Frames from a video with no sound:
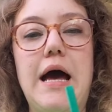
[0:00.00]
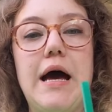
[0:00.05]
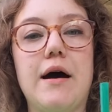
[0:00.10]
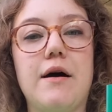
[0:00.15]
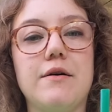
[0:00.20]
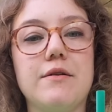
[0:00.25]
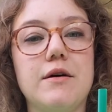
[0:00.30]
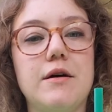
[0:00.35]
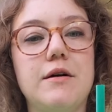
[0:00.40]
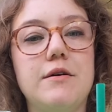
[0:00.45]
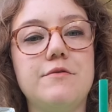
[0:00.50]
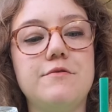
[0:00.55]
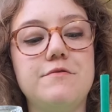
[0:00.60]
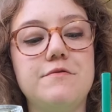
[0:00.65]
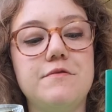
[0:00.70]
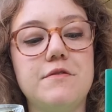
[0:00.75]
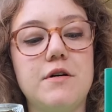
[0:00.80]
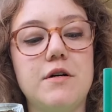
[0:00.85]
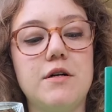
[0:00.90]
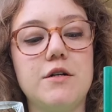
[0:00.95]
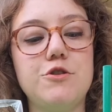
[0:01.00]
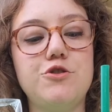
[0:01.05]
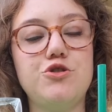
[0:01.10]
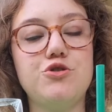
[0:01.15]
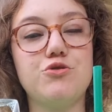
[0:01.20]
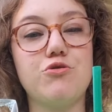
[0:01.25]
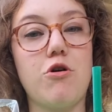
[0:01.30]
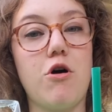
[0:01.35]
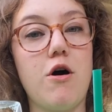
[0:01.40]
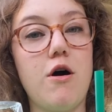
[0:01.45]
out of a
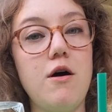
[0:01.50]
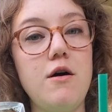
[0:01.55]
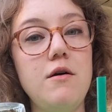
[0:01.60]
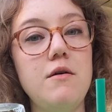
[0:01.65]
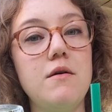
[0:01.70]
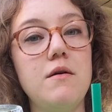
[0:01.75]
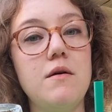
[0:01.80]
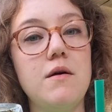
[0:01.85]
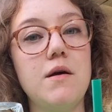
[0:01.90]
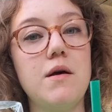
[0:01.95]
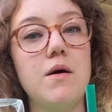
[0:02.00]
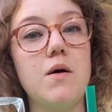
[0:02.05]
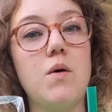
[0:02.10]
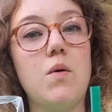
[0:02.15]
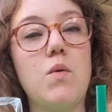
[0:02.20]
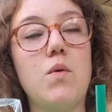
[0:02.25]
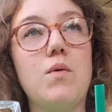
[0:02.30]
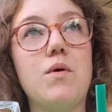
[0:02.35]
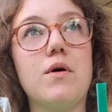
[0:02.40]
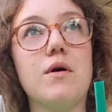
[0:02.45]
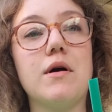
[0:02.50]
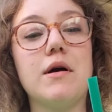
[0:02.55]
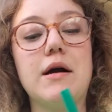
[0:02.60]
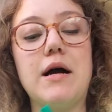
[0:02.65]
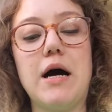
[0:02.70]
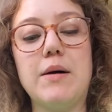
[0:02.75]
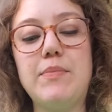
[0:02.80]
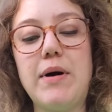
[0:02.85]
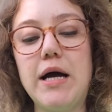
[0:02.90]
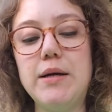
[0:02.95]
straw or
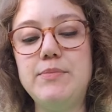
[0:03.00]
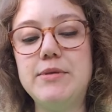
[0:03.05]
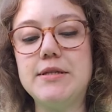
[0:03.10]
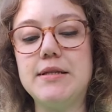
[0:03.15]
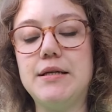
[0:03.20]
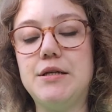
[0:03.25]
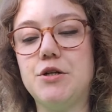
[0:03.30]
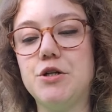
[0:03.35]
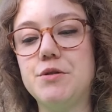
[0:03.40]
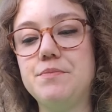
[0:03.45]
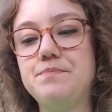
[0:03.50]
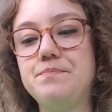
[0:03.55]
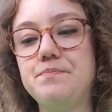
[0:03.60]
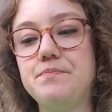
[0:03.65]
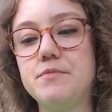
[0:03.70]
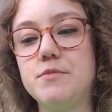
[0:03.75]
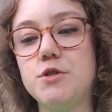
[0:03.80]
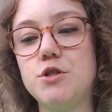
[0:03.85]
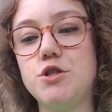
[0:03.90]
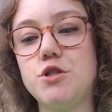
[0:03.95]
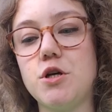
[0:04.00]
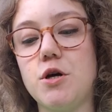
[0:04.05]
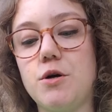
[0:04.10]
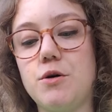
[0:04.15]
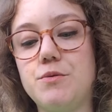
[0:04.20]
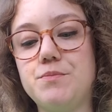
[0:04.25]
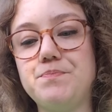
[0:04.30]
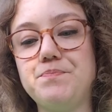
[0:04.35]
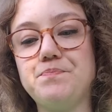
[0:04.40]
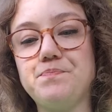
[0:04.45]
a pipe cleaner.
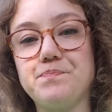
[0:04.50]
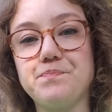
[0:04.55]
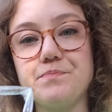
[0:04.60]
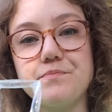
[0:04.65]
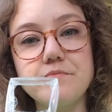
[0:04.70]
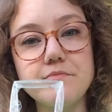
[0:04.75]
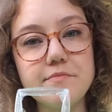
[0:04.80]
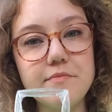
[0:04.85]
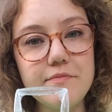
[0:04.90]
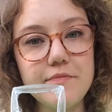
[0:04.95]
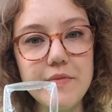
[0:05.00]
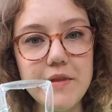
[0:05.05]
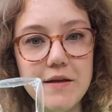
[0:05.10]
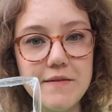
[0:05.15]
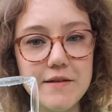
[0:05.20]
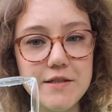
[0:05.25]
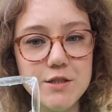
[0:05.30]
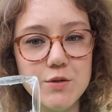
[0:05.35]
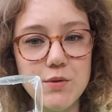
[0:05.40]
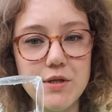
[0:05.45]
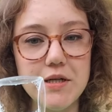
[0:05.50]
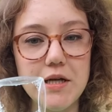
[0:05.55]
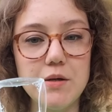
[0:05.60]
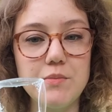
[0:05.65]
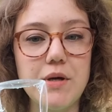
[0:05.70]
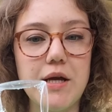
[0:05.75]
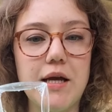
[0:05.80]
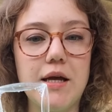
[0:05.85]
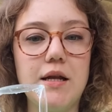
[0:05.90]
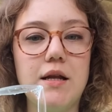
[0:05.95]
So this one I
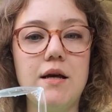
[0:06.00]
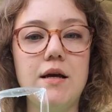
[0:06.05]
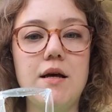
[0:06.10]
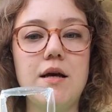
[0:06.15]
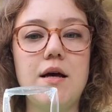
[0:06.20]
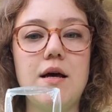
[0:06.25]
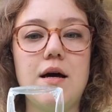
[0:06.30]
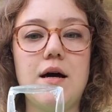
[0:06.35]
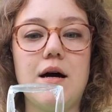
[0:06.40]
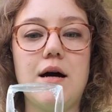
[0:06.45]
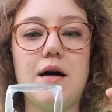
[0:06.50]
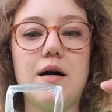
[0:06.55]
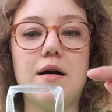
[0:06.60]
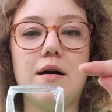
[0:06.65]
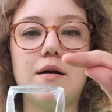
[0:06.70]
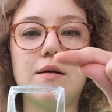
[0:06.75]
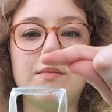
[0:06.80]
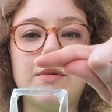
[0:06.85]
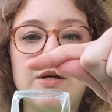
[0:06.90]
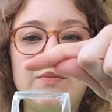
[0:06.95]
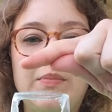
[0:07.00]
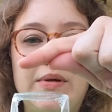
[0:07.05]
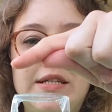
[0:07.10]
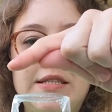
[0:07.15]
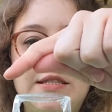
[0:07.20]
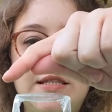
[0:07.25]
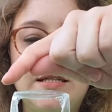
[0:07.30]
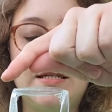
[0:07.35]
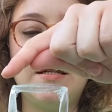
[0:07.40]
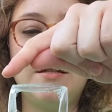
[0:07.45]
made, I
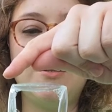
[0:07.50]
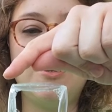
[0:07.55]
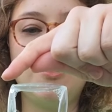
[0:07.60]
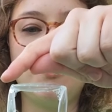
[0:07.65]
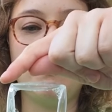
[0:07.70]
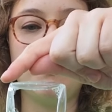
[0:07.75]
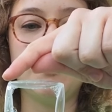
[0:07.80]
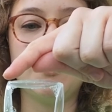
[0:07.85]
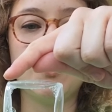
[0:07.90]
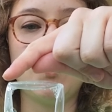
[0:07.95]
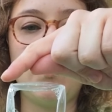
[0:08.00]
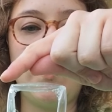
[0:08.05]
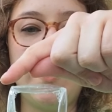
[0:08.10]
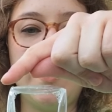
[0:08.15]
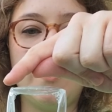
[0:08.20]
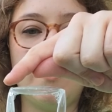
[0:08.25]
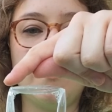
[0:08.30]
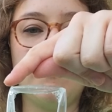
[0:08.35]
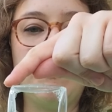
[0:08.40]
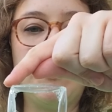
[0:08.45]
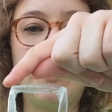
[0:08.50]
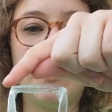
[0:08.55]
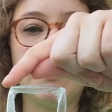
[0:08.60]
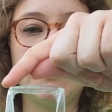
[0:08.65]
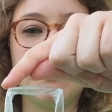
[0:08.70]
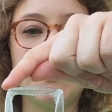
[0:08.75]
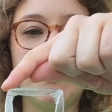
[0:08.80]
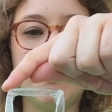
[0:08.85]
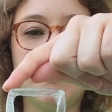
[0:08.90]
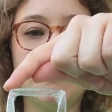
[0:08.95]
bent it into a square
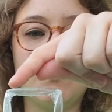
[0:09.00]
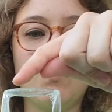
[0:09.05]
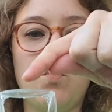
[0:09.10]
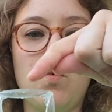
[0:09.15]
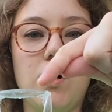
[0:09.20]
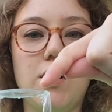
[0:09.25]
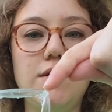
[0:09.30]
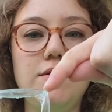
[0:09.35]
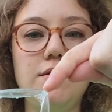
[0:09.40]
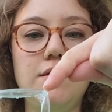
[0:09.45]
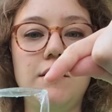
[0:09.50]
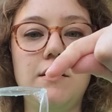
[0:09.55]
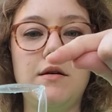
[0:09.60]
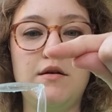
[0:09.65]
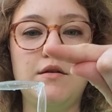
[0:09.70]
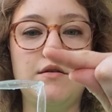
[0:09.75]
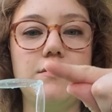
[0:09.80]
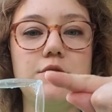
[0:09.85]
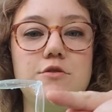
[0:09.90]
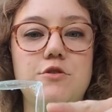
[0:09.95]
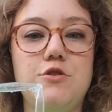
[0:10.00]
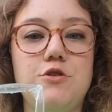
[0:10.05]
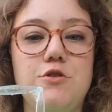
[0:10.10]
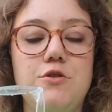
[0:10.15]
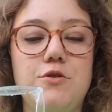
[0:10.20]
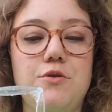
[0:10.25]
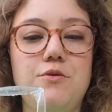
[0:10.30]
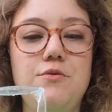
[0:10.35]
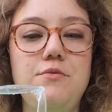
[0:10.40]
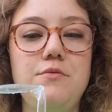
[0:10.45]
because it has 1,
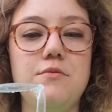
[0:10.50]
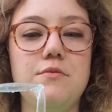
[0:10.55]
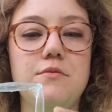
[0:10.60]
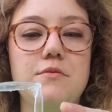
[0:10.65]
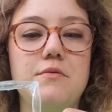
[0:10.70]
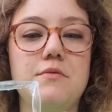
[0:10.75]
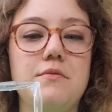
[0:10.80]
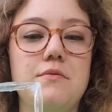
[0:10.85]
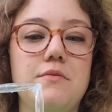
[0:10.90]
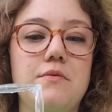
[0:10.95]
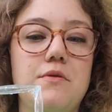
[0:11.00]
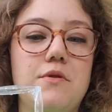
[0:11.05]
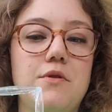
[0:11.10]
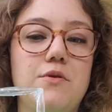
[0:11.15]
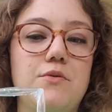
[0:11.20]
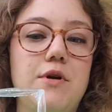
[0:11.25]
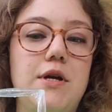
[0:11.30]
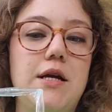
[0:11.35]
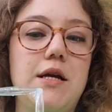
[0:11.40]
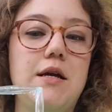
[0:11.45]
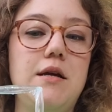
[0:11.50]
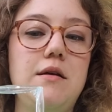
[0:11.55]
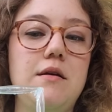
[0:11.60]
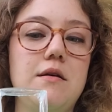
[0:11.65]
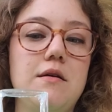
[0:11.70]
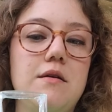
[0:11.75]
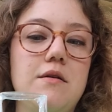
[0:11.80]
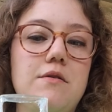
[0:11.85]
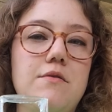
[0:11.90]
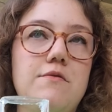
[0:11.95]
2, 3,
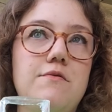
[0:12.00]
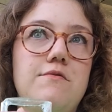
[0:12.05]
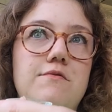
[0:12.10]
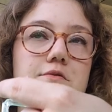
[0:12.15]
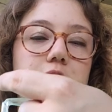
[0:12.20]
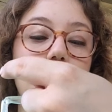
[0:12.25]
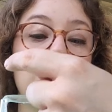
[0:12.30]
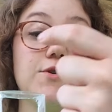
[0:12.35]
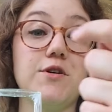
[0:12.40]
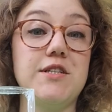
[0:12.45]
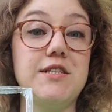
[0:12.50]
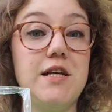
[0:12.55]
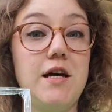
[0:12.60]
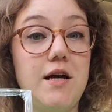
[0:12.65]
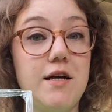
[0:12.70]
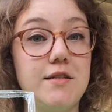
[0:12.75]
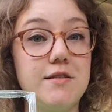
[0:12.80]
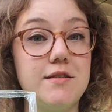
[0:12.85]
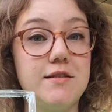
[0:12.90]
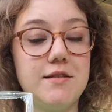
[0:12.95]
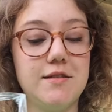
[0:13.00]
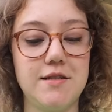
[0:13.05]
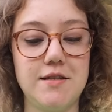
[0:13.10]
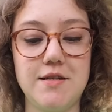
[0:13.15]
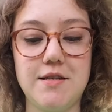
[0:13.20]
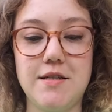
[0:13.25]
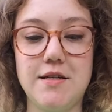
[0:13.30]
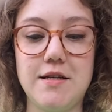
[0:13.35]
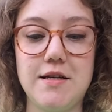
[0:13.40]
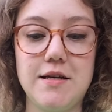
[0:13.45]
4 sides.
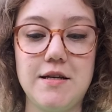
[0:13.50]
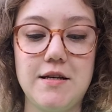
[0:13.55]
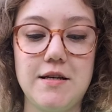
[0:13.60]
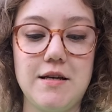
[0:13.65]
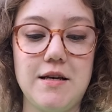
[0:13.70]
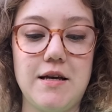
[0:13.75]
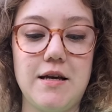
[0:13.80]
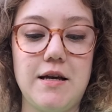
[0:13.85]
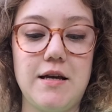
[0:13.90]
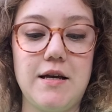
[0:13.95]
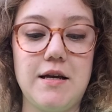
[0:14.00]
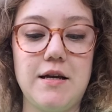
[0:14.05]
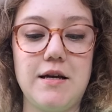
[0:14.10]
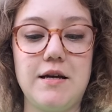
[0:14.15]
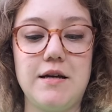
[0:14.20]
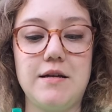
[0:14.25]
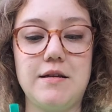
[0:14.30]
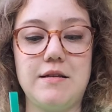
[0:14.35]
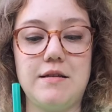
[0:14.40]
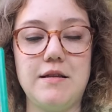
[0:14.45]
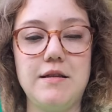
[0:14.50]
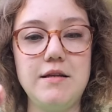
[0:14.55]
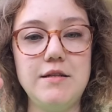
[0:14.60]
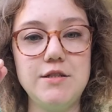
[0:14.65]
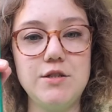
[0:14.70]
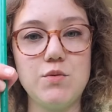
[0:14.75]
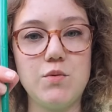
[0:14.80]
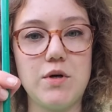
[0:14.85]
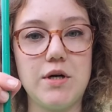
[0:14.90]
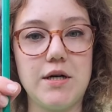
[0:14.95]
And
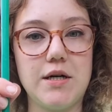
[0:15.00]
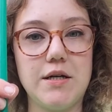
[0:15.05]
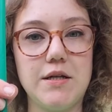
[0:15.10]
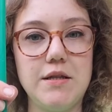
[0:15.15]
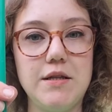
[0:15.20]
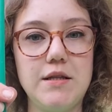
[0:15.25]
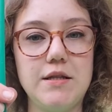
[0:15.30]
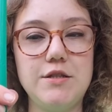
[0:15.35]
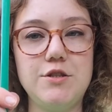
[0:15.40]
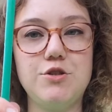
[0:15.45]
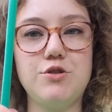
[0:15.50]
this one, this